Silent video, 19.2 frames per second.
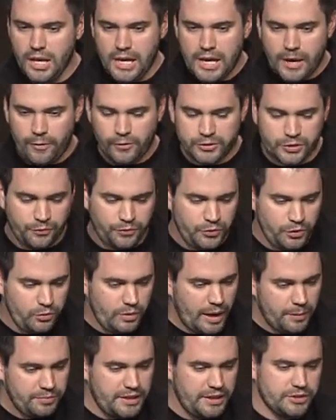And there's a few
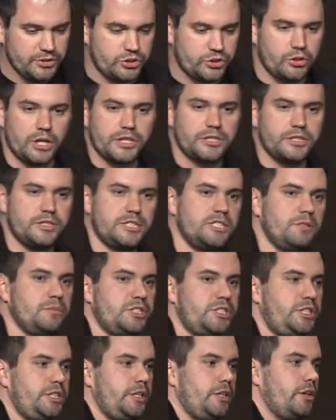empty instructions in the
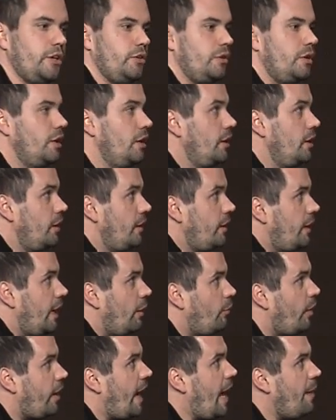machine code.
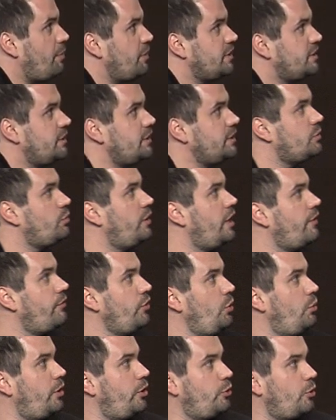And what happens is whenever
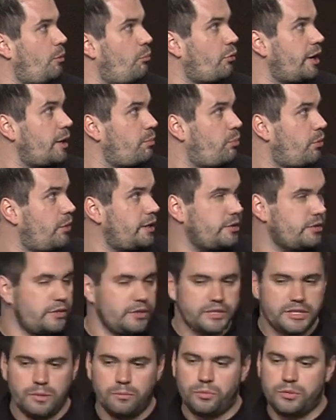you want to do a breakpoint or a
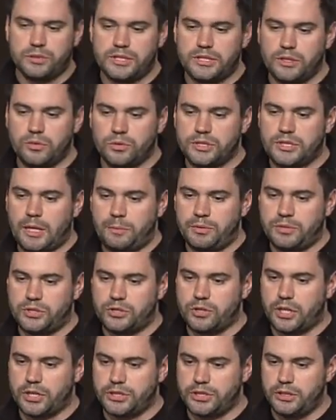single step
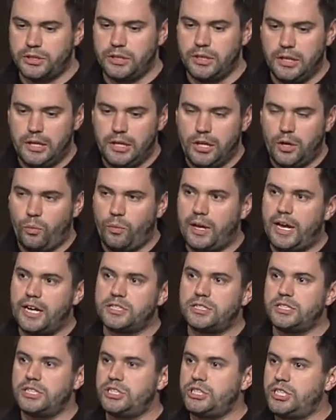instruction, we
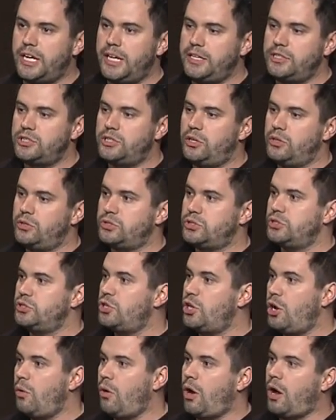actually change those
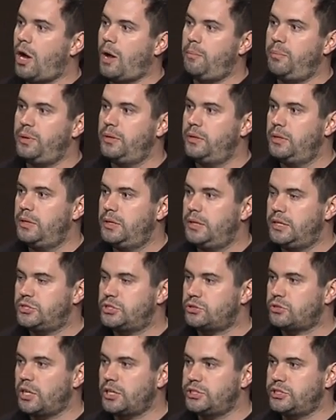no op
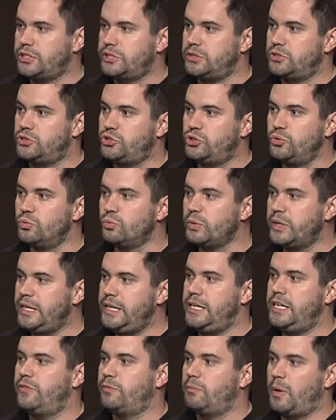instructions to
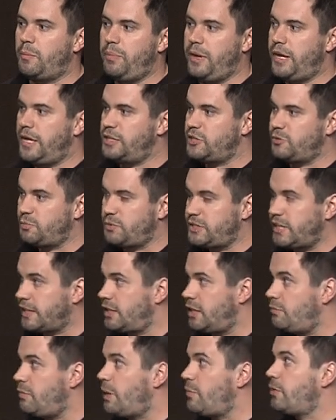read from a page of
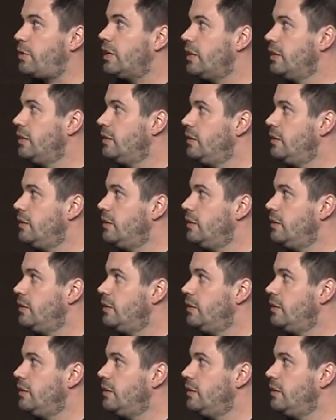protected memory.